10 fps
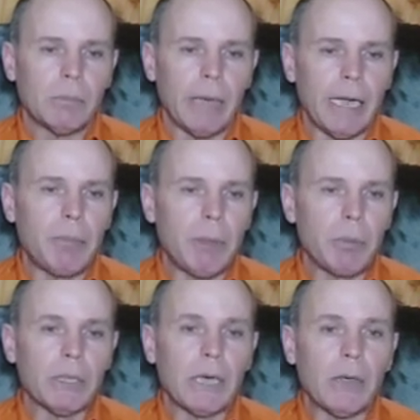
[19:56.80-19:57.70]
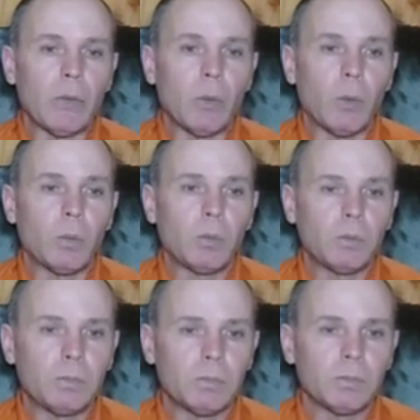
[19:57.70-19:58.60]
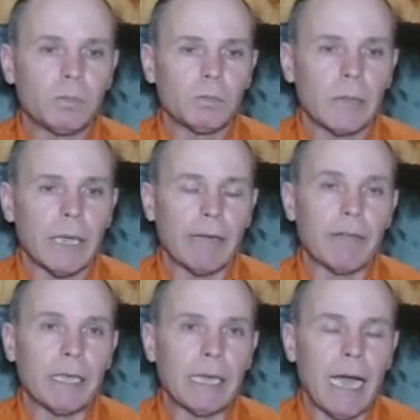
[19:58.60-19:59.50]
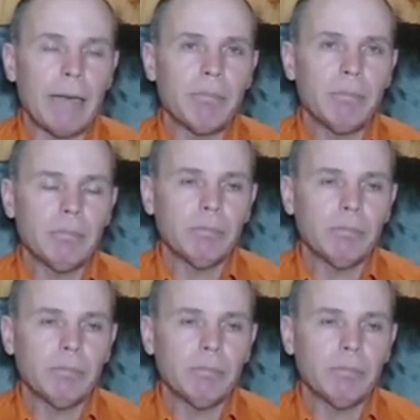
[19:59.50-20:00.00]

Many people don't have the time